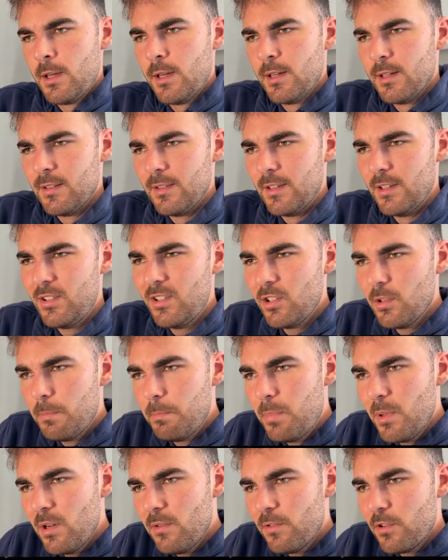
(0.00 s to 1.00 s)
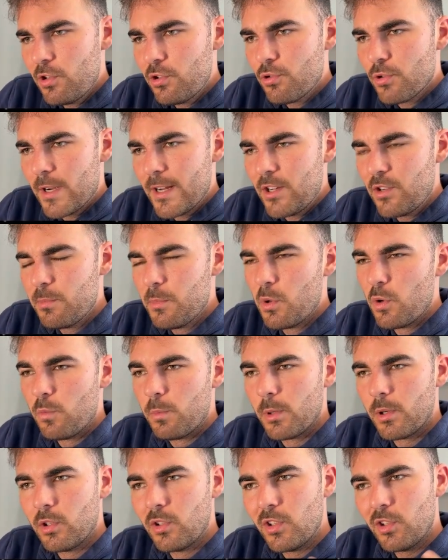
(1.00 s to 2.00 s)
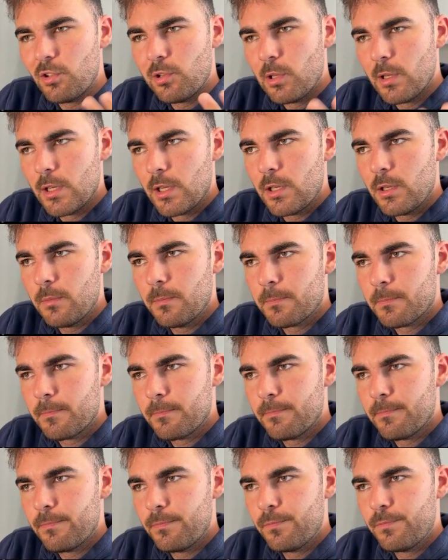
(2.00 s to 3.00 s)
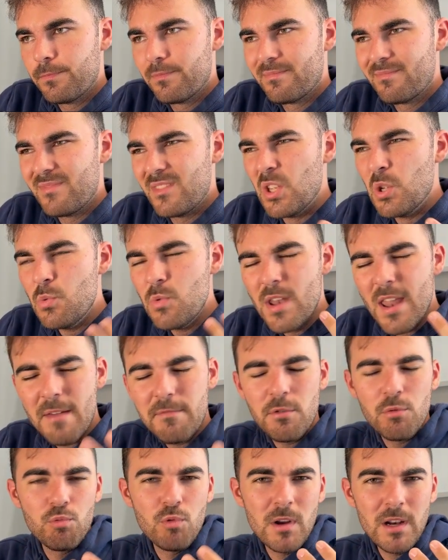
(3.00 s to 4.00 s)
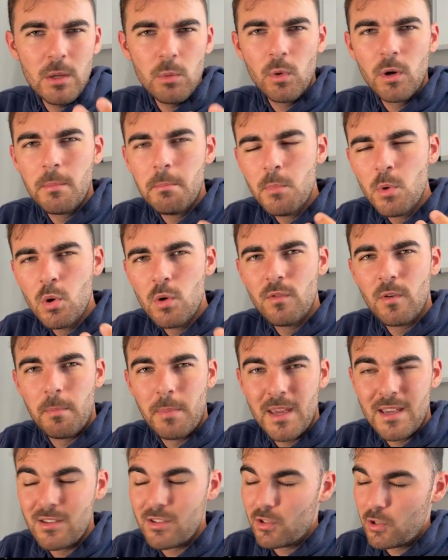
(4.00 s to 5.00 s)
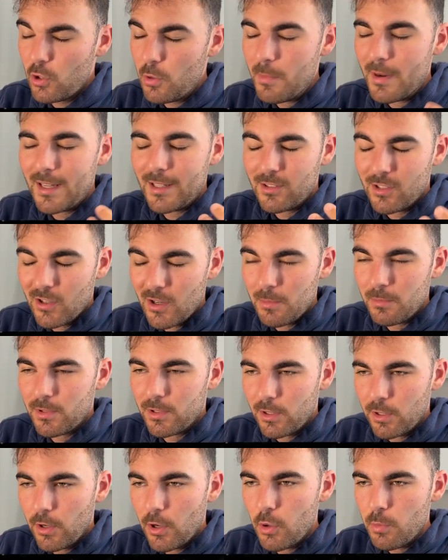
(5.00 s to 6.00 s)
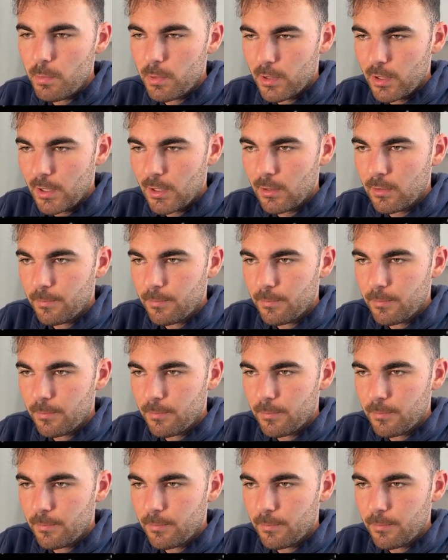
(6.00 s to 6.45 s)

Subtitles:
This is a bit of a strange move because it's like, you never really want to move a piece too many times in an opening.